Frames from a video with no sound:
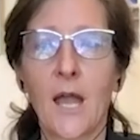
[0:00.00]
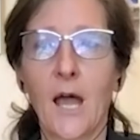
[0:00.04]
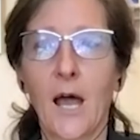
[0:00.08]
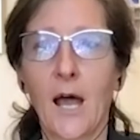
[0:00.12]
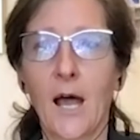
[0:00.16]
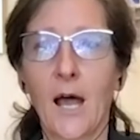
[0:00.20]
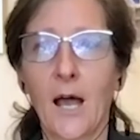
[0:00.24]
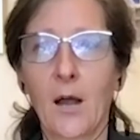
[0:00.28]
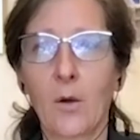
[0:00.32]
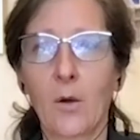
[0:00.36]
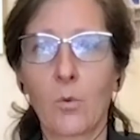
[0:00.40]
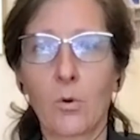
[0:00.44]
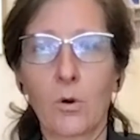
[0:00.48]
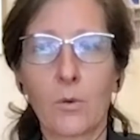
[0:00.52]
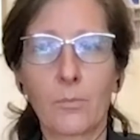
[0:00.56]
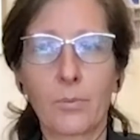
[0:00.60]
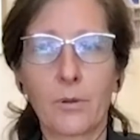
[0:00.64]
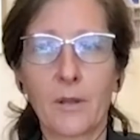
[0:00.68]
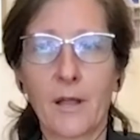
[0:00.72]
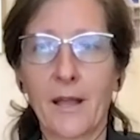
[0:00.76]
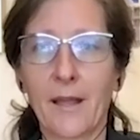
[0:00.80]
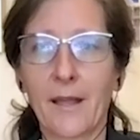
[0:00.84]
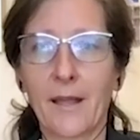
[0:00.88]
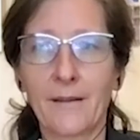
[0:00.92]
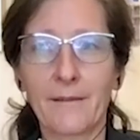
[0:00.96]
We're
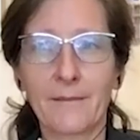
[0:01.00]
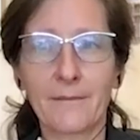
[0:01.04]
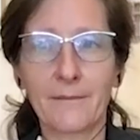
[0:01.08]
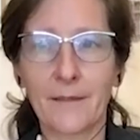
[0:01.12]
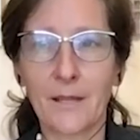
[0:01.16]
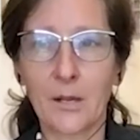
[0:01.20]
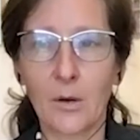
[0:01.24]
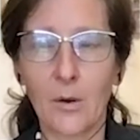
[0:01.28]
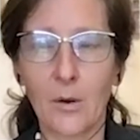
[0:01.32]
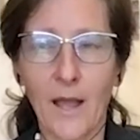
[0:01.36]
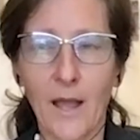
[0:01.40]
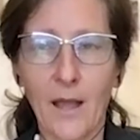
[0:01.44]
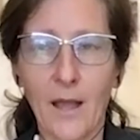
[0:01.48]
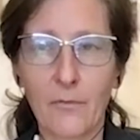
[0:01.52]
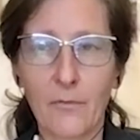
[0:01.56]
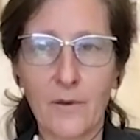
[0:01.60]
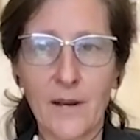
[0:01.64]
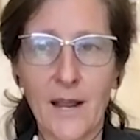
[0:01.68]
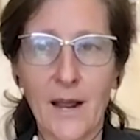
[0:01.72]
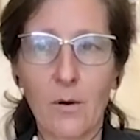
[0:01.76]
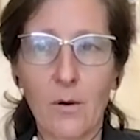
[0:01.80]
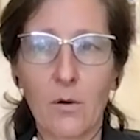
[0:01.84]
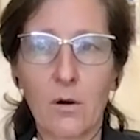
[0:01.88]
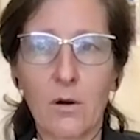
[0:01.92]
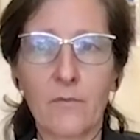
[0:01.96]
playing, half an
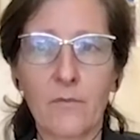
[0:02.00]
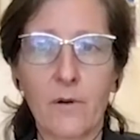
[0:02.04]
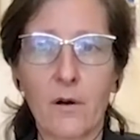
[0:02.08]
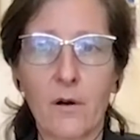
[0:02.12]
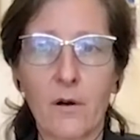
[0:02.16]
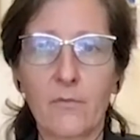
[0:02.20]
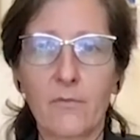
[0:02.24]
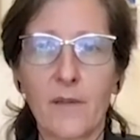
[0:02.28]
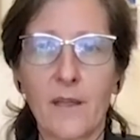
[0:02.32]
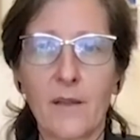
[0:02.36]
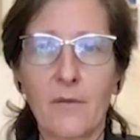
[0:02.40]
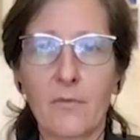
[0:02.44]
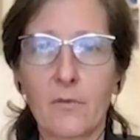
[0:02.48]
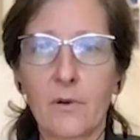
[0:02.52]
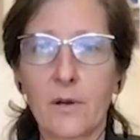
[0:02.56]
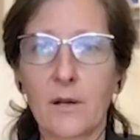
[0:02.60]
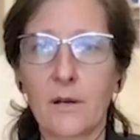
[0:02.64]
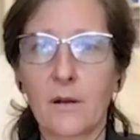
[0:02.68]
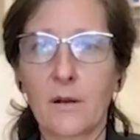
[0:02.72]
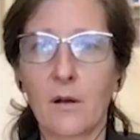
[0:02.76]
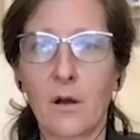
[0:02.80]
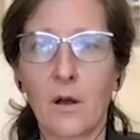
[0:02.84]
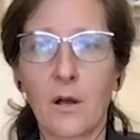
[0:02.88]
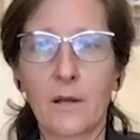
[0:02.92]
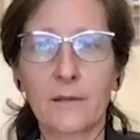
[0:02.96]
hour of our
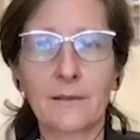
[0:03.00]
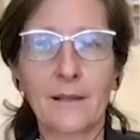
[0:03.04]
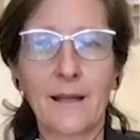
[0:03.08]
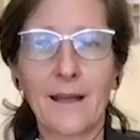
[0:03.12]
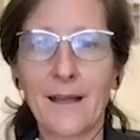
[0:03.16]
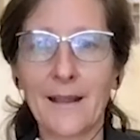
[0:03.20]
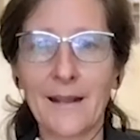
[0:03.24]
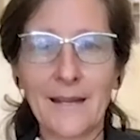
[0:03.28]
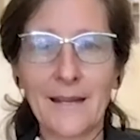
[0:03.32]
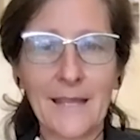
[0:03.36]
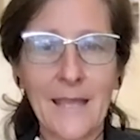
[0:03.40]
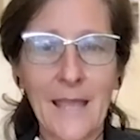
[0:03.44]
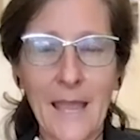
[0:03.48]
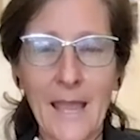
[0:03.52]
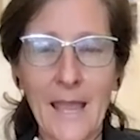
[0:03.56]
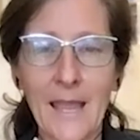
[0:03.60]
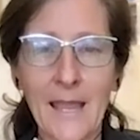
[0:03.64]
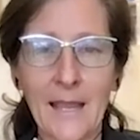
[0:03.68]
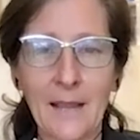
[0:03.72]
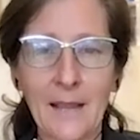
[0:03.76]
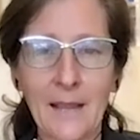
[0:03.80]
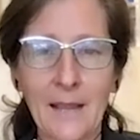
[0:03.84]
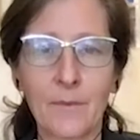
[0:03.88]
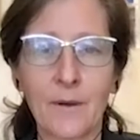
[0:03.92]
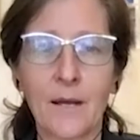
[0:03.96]
favorite online
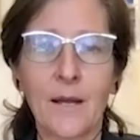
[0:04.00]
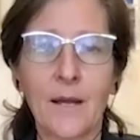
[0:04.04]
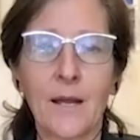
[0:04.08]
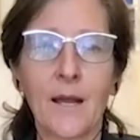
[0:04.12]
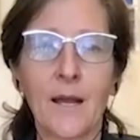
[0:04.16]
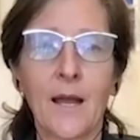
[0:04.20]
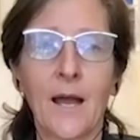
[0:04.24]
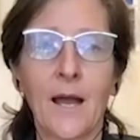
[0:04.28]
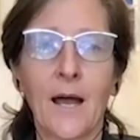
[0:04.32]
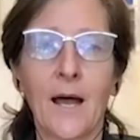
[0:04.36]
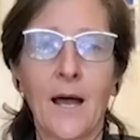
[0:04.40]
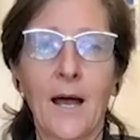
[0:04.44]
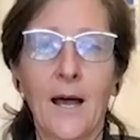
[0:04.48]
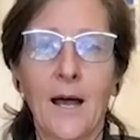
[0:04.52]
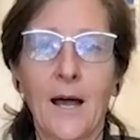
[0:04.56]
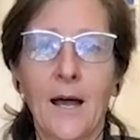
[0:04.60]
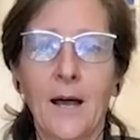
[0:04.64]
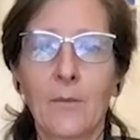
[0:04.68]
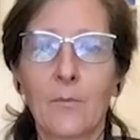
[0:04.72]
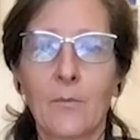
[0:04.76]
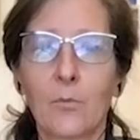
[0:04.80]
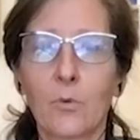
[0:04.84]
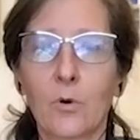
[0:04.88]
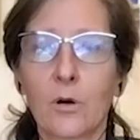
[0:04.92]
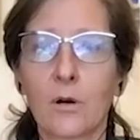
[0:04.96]
game.
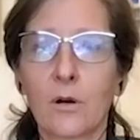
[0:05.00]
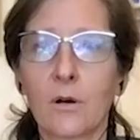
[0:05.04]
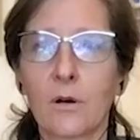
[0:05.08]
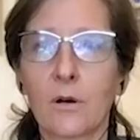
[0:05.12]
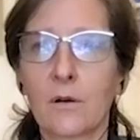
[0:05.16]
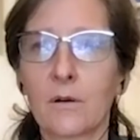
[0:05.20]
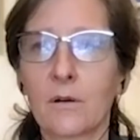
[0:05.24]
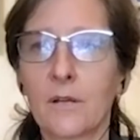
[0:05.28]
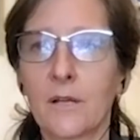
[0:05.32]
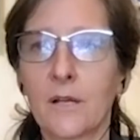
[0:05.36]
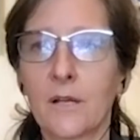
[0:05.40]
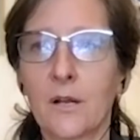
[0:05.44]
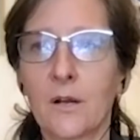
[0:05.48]
We're,